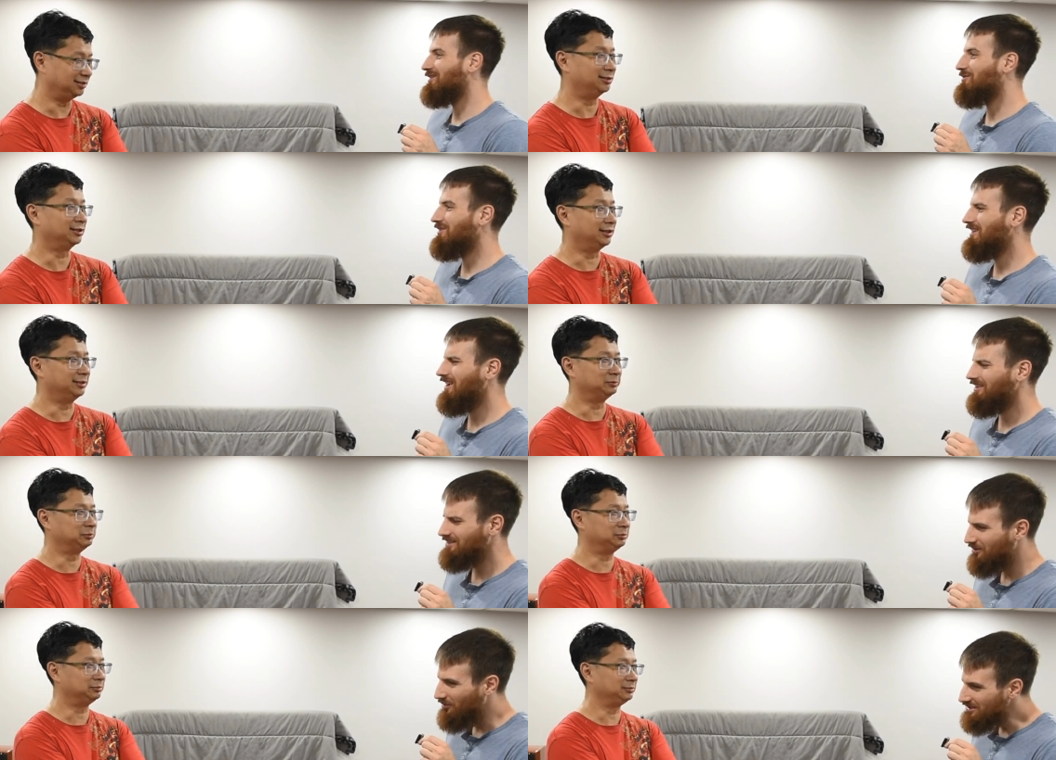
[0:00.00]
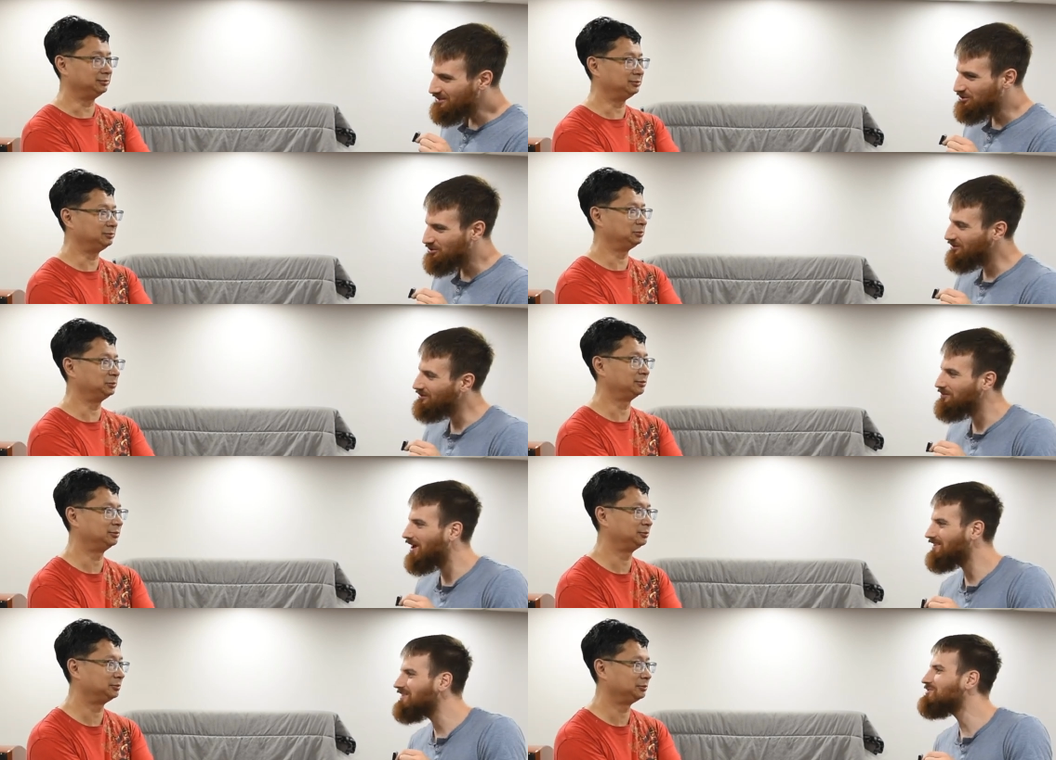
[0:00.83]
Speaker 1: away. I was quite, su-
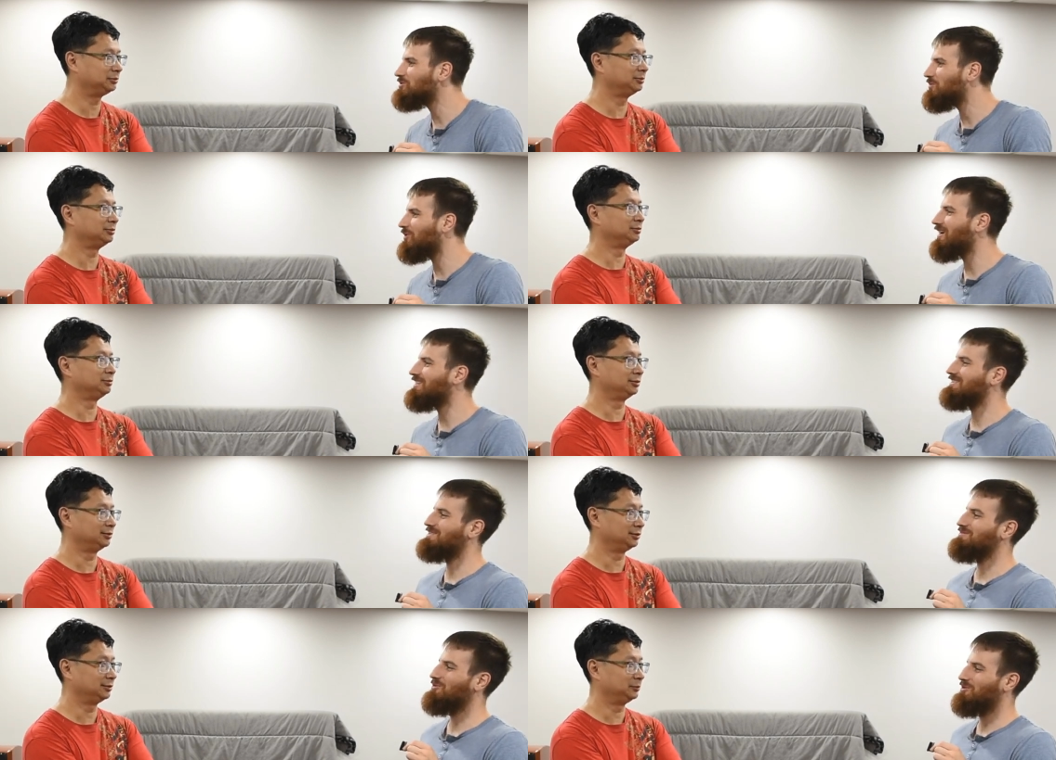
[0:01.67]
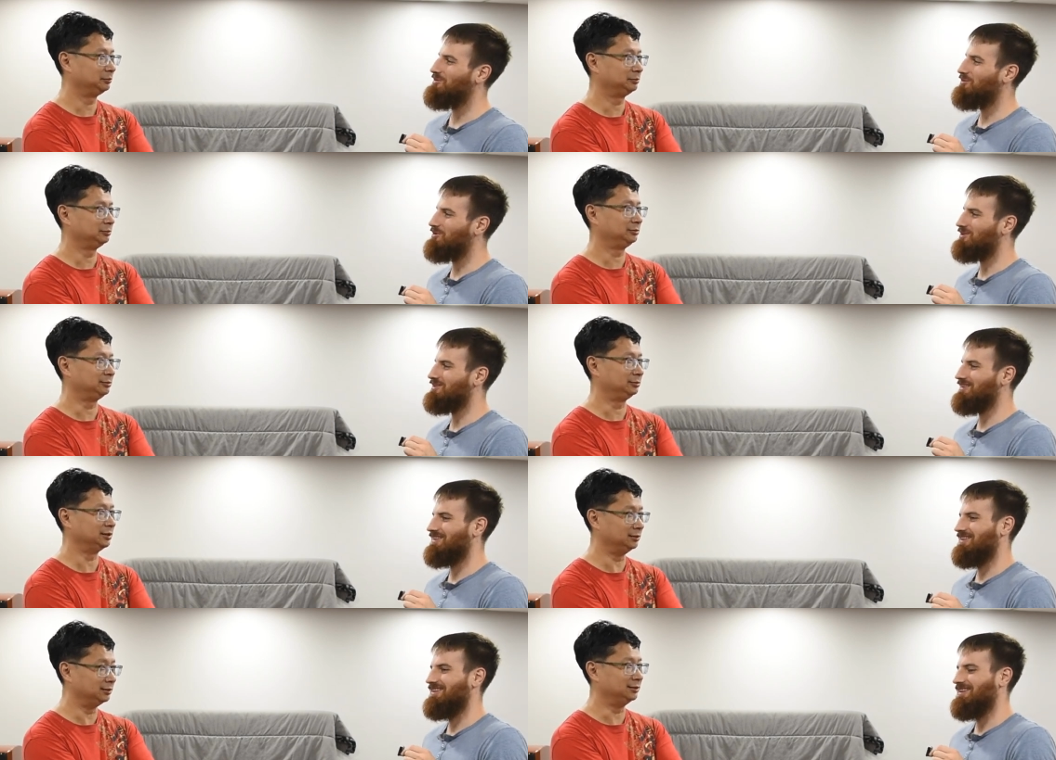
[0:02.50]
I think surprised is more the word
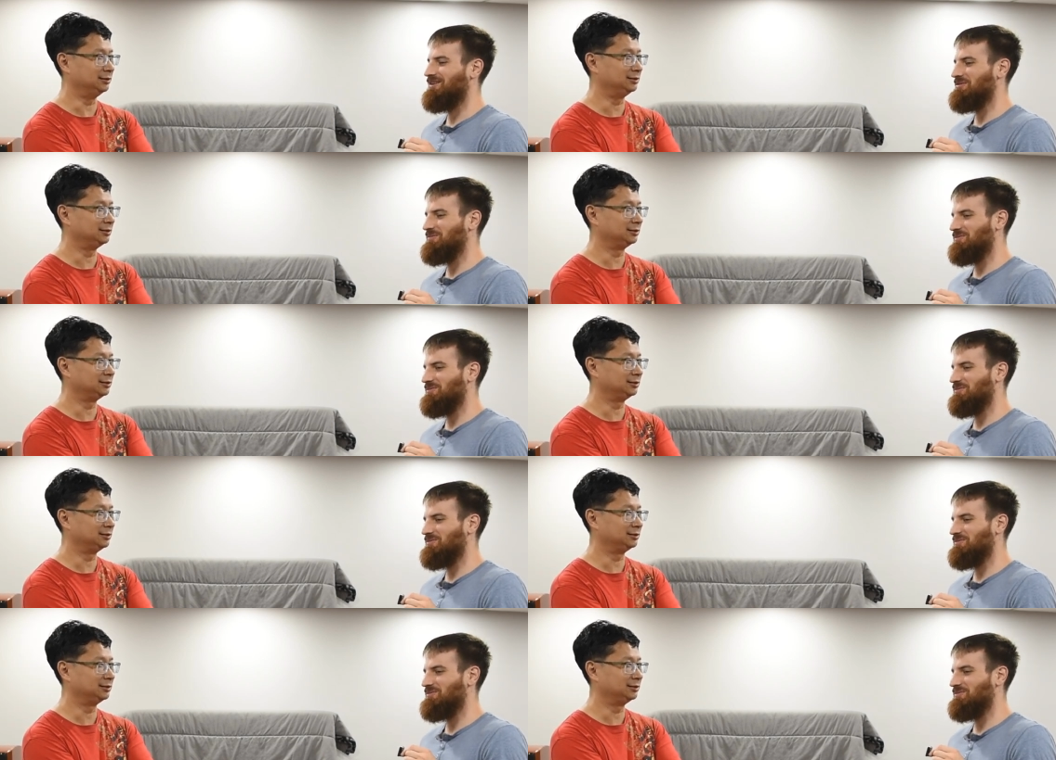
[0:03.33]
mm-hmm.